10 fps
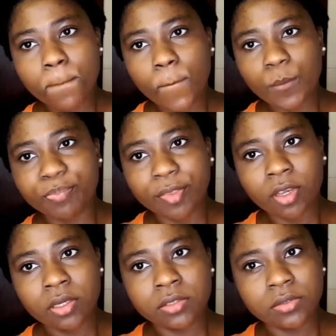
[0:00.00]
Mega
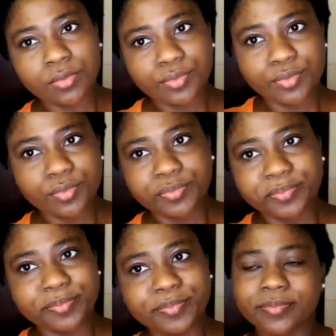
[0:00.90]
Thick
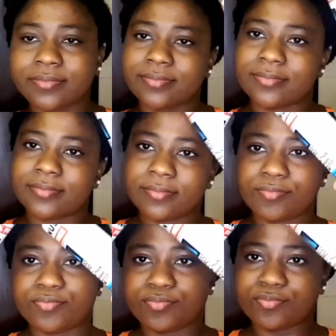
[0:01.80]
Shampoo.
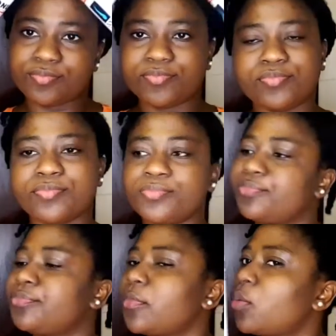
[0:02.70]

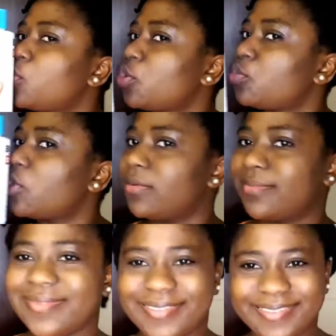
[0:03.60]
This is
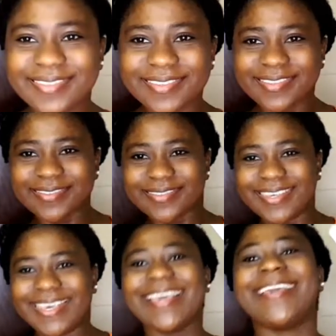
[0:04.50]
literally one of my
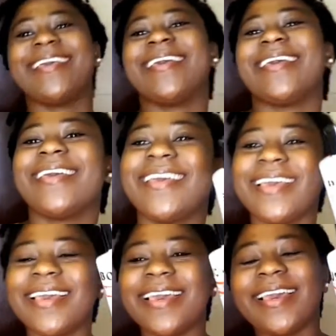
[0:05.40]
best
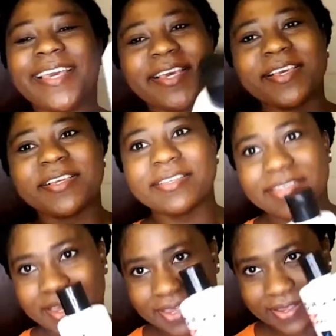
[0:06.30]
hair
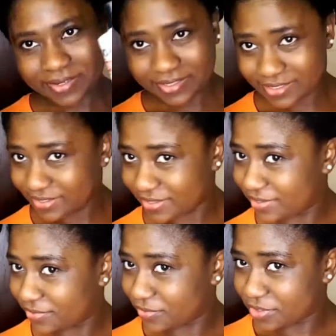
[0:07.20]
care
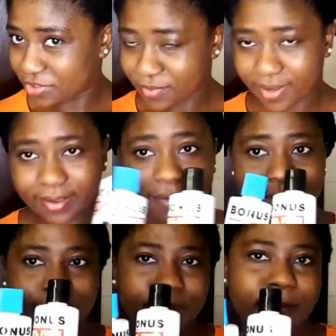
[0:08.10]
products
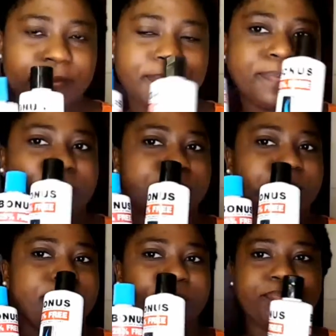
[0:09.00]
for my wash
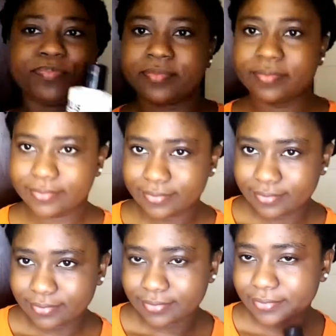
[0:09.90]
day.
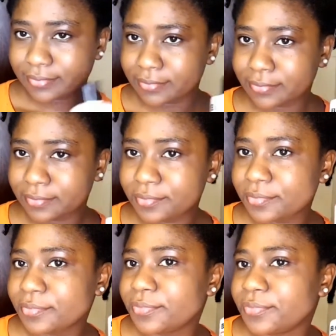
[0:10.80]
It gives me that
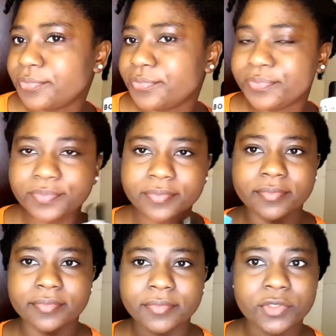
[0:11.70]
shine.
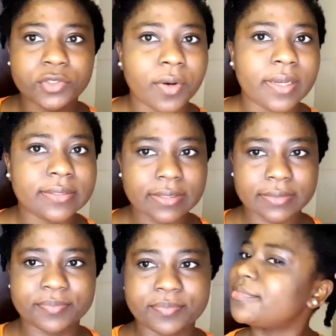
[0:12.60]
It
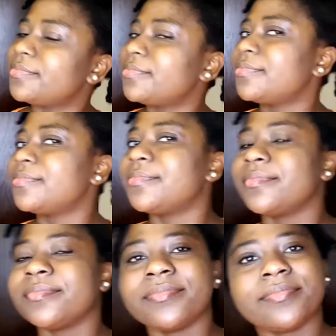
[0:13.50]
makes my hair
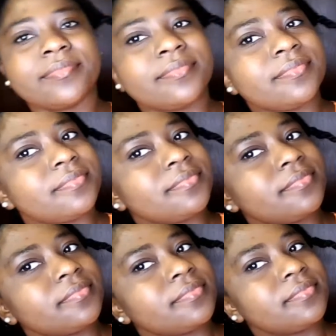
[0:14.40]
less
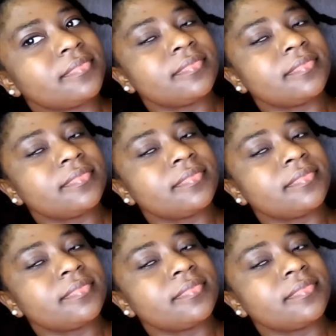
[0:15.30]
frizzy.